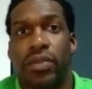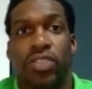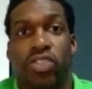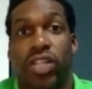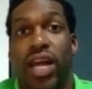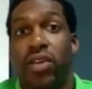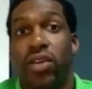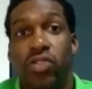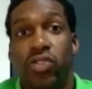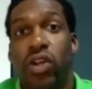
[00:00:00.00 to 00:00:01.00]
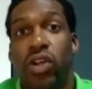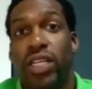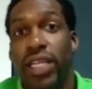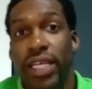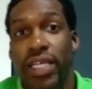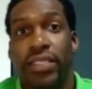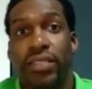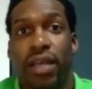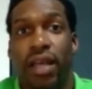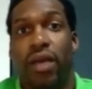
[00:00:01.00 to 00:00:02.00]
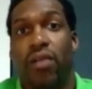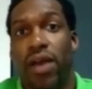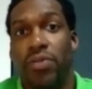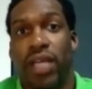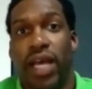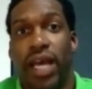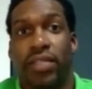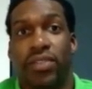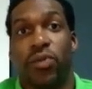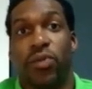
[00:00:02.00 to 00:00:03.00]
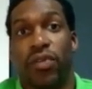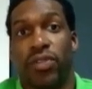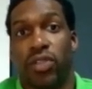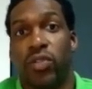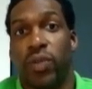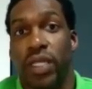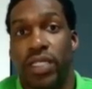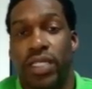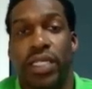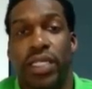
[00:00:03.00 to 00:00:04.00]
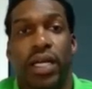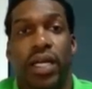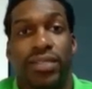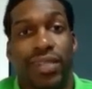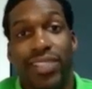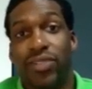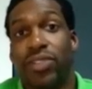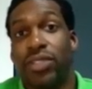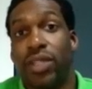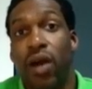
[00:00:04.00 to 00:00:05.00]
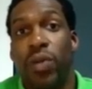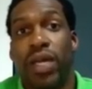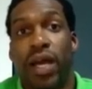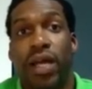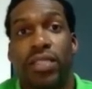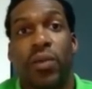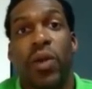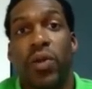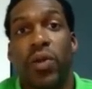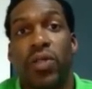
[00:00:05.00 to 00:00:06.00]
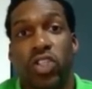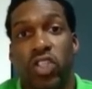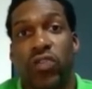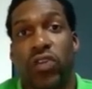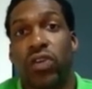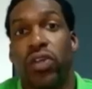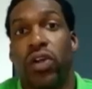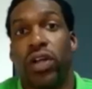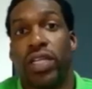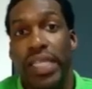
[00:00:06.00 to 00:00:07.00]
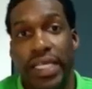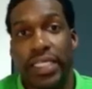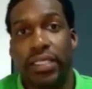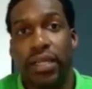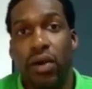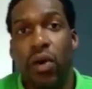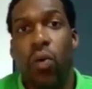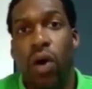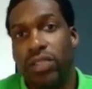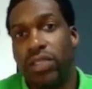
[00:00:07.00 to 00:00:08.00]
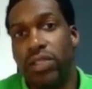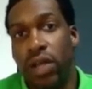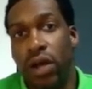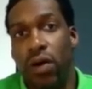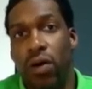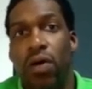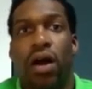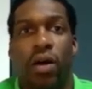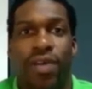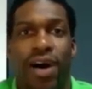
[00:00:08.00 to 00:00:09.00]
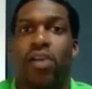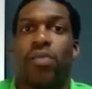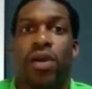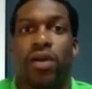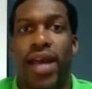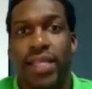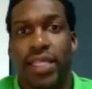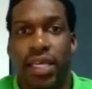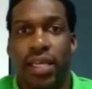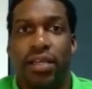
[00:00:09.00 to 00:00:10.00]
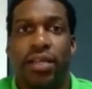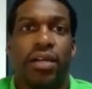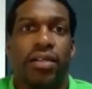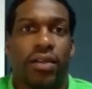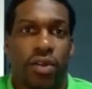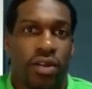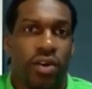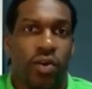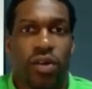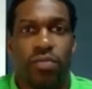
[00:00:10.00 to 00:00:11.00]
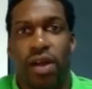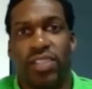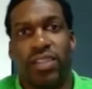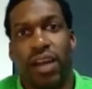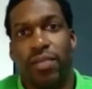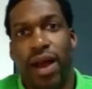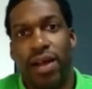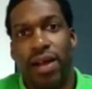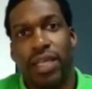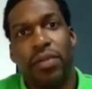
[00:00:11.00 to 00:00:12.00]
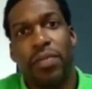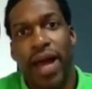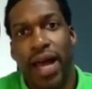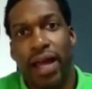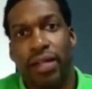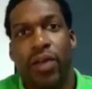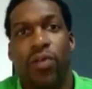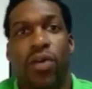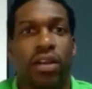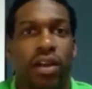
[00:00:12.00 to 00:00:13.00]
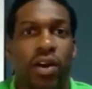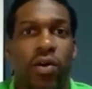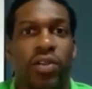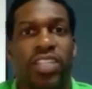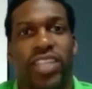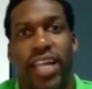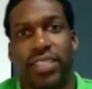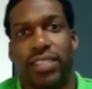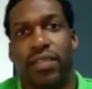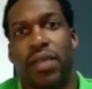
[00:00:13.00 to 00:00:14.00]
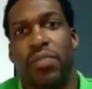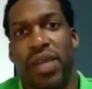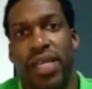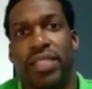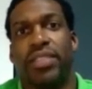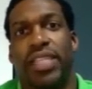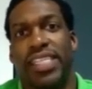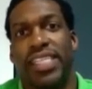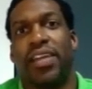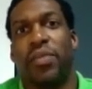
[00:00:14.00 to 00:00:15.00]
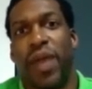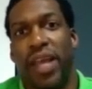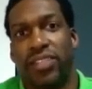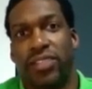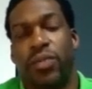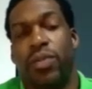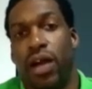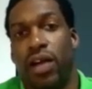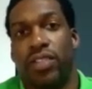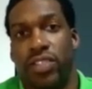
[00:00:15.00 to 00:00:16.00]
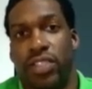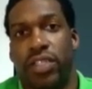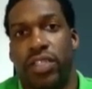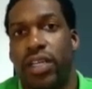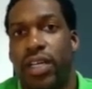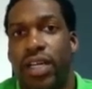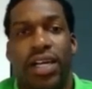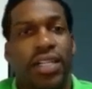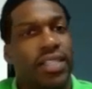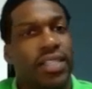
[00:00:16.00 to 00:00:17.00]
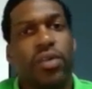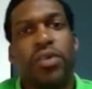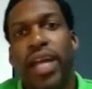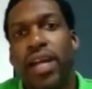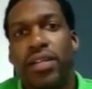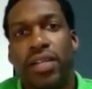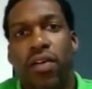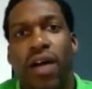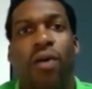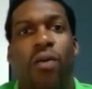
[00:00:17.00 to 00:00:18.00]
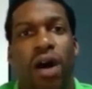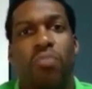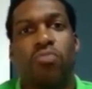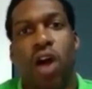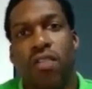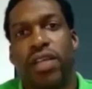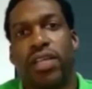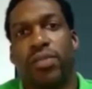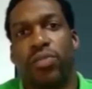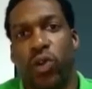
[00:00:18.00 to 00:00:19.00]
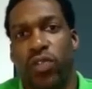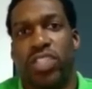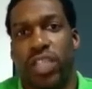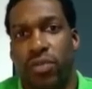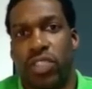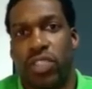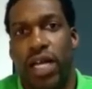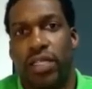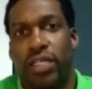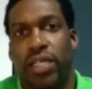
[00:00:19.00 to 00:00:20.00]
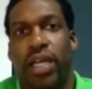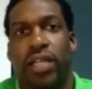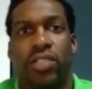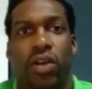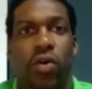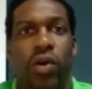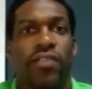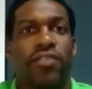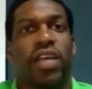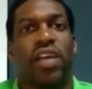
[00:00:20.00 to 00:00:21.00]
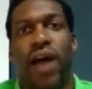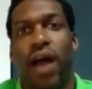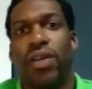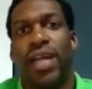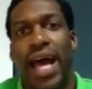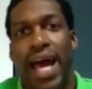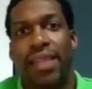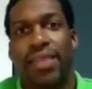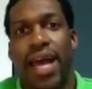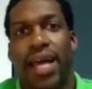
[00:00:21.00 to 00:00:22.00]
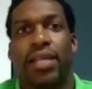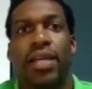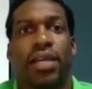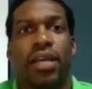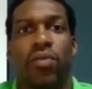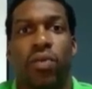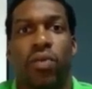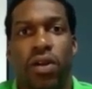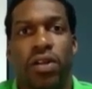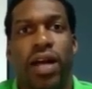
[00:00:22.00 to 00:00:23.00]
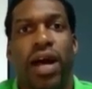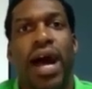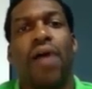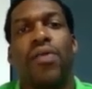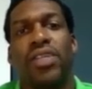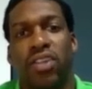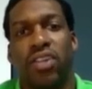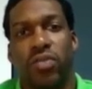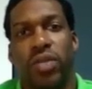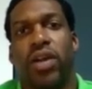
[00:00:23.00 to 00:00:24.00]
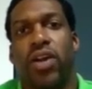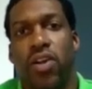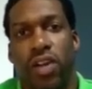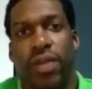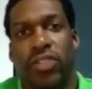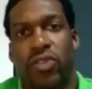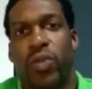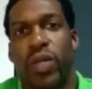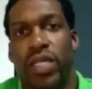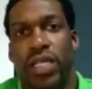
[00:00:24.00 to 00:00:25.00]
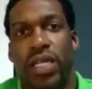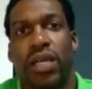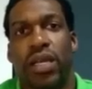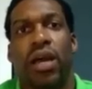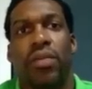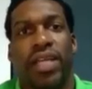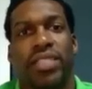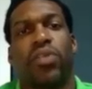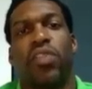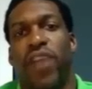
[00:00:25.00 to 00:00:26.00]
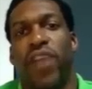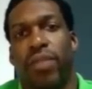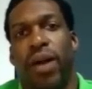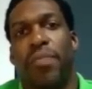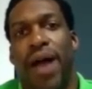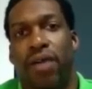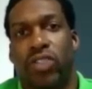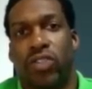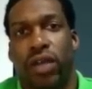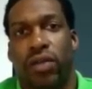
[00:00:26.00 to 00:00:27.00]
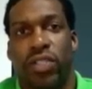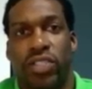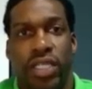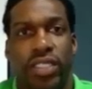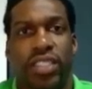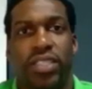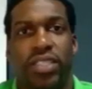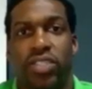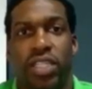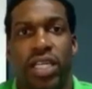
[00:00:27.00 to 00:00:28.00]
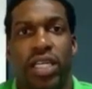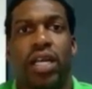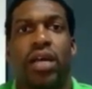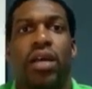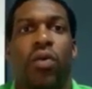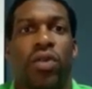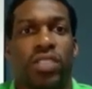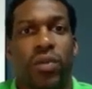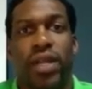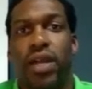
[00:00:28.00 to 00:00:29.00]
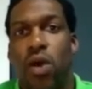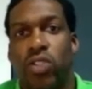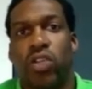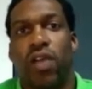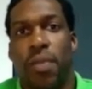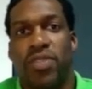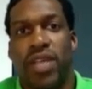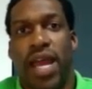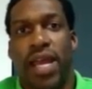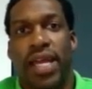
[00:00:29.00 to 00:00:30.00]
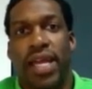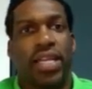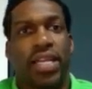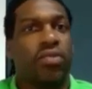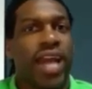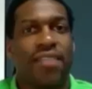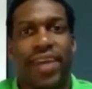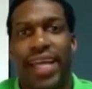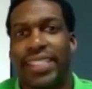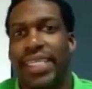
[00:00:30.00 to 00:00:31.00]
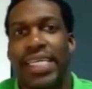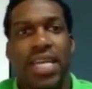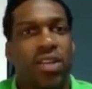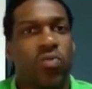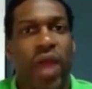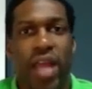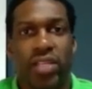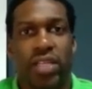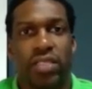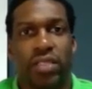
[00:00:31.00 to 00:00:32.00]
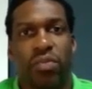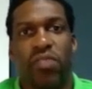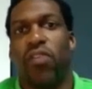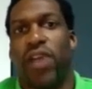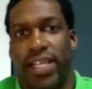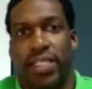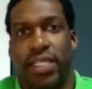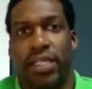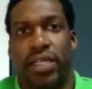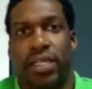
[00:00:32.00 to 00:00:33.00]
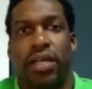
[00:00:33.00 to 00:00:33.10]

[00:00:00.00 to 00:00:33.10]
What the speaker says: Should I use New York Knicks in my website to improve our searchability? The answer is no, because the people searching for New York Knicks want to know about Carmelo Anthony. They want to know when Amari Stoudemire is coming back. They want to know the chances of them beating the Indiana Pacers in the playoffs this year. They don't care to know how well Marvin can improve that jump shot. And so if I were to add that keyword, I would essentially be hurting my searchability because it would affect my bounce rate, which is essentially when somebody goes to your website and they don't navigate to any other pages before exiting.